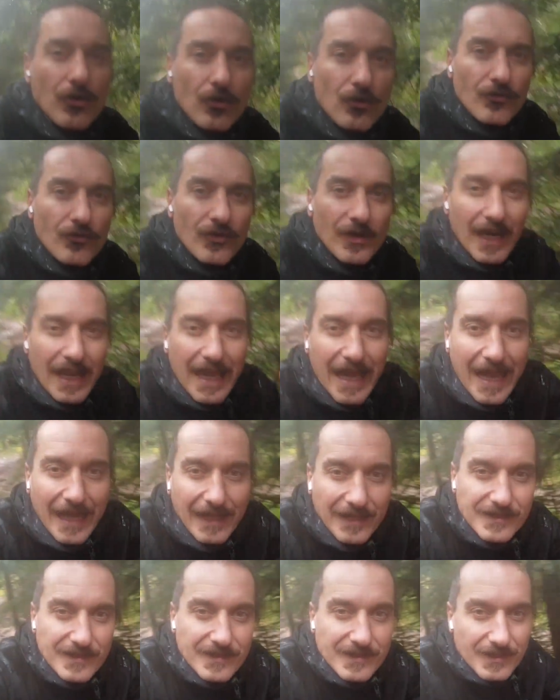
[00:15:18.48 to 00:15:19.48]
you
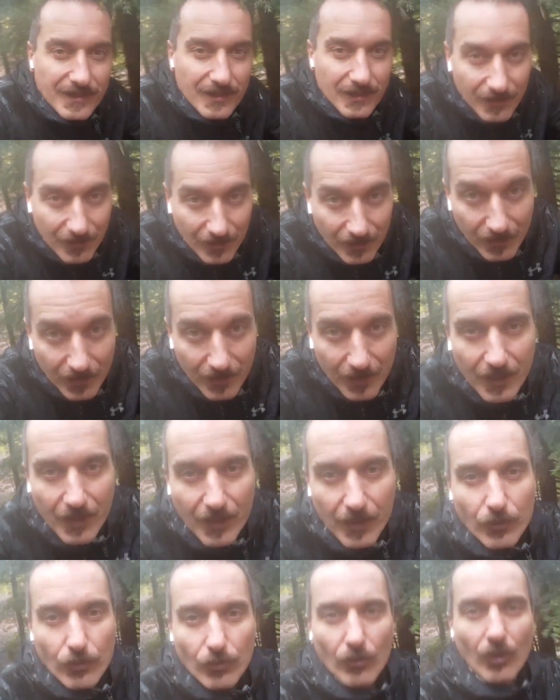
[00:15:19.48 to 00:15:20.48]
relax,
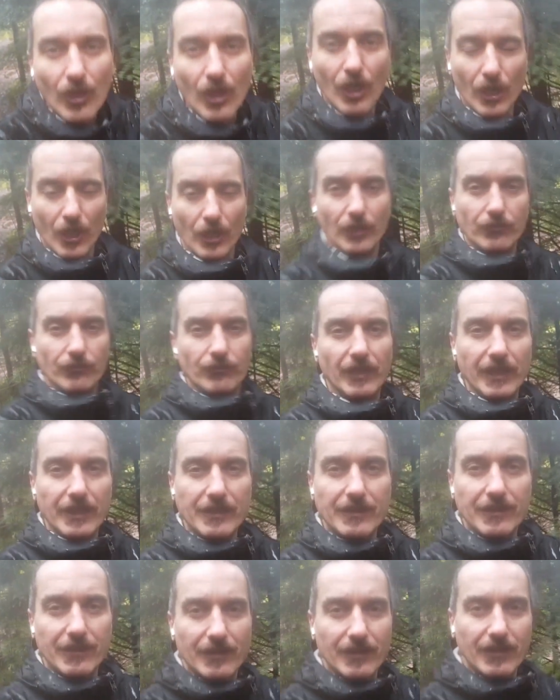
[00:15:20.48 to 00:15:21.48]
your heart
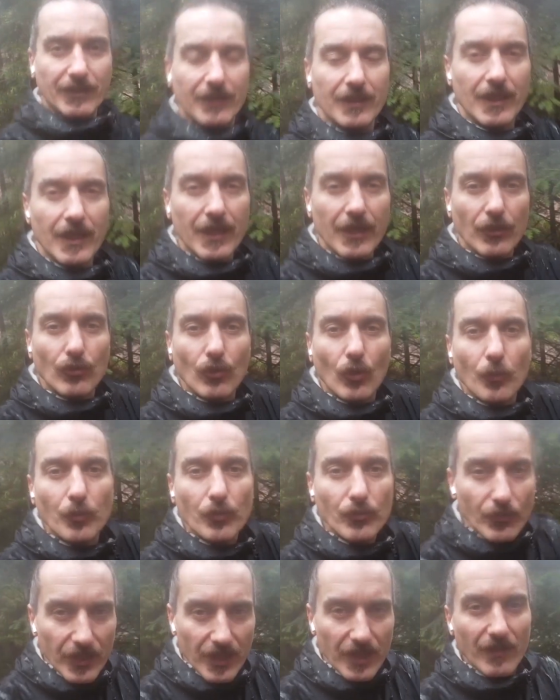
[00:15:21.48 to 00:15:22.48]
rate, your
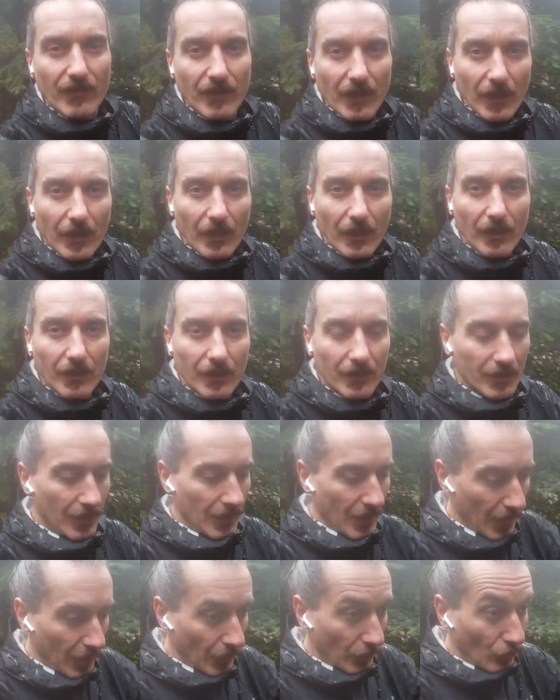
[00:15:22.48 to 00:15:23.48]
breathing,
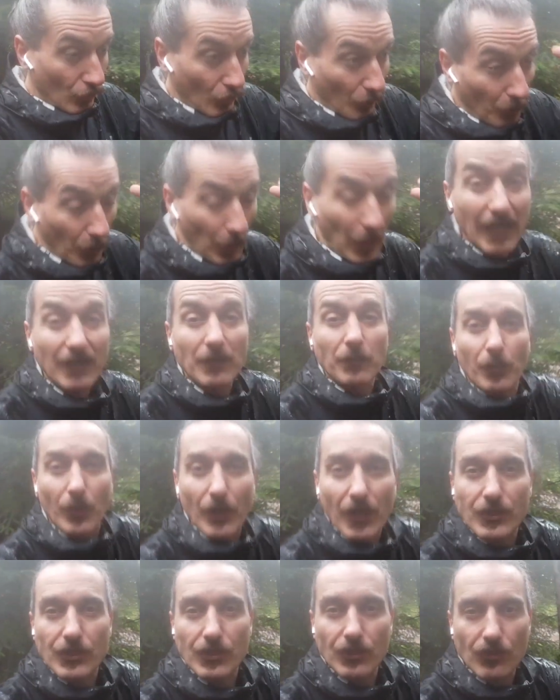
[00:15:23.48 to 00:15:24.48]
your blood
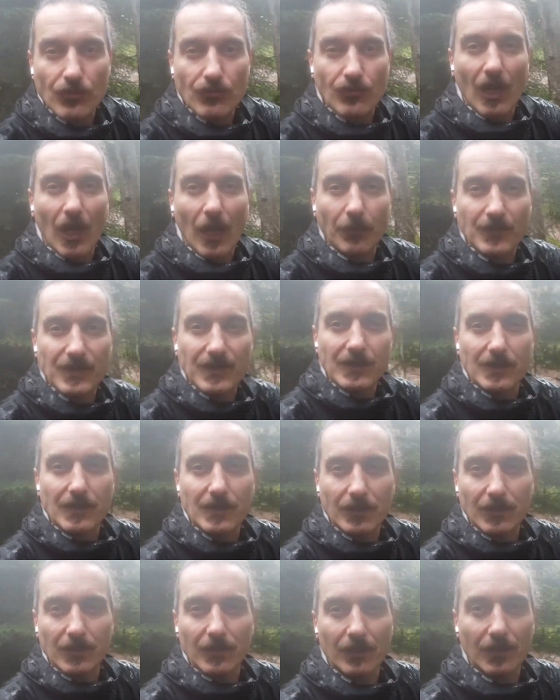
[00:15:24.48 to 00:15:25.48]
pressure drops,
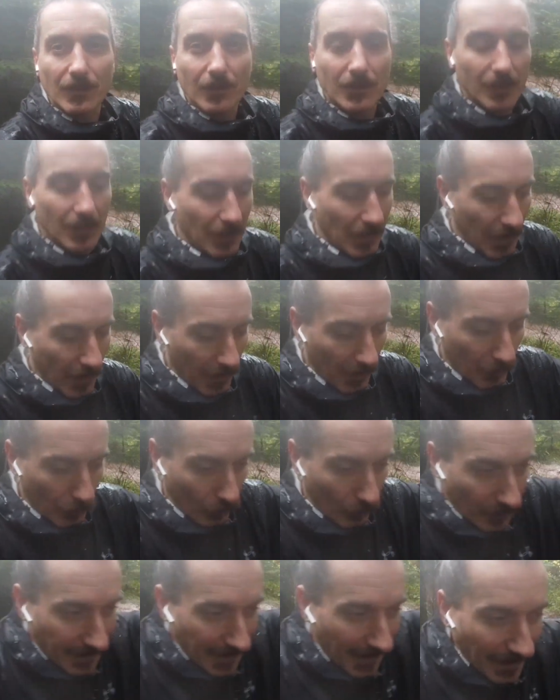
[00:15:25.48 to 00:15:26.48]

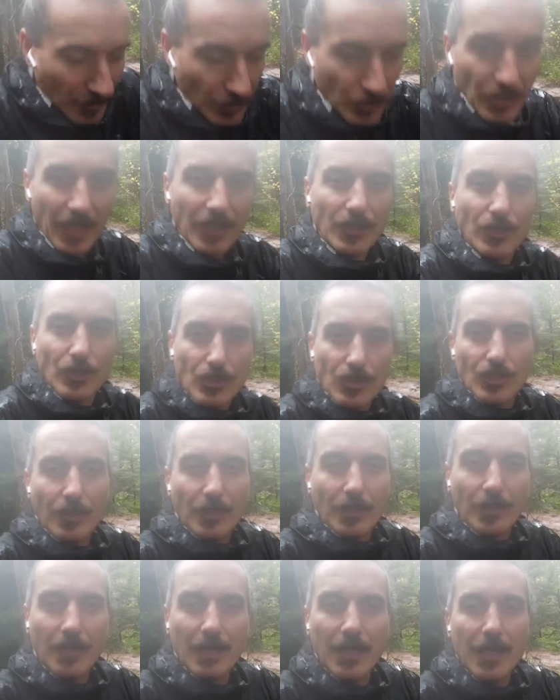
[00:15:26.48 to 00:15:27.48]
your
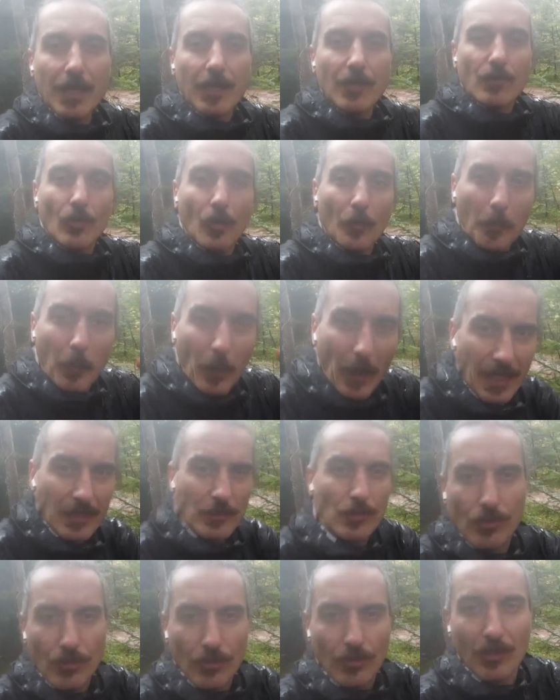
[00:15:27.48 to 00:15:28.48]
digestion, your blood
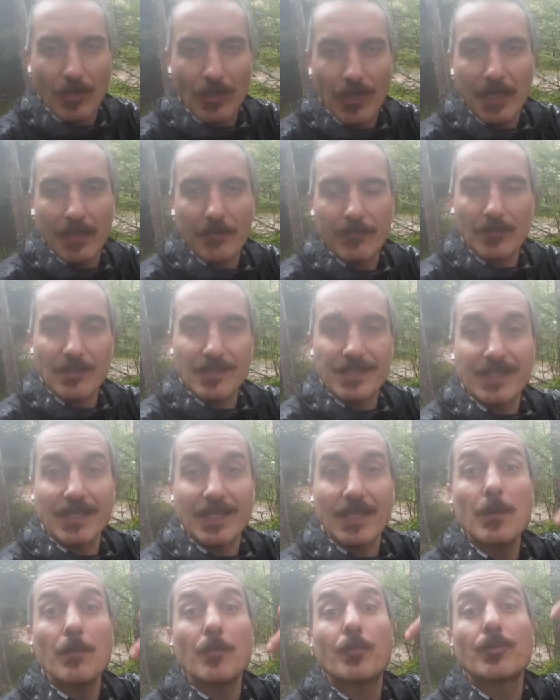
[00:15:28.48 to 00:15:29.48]
sugar levels
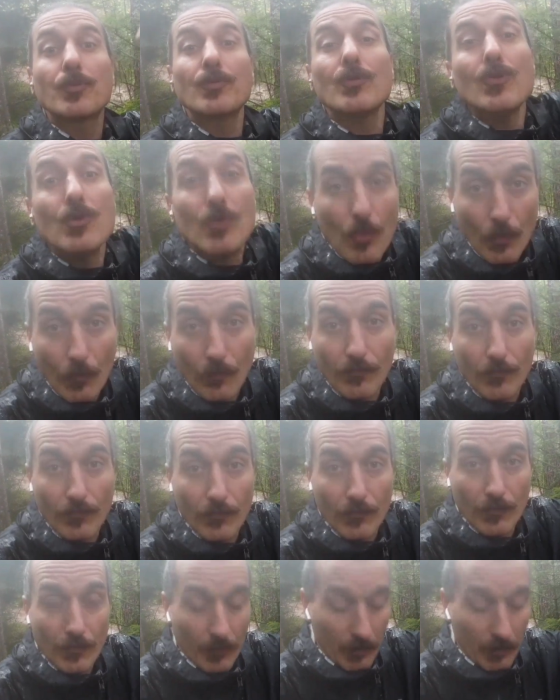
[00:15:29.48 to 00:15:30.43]
improve.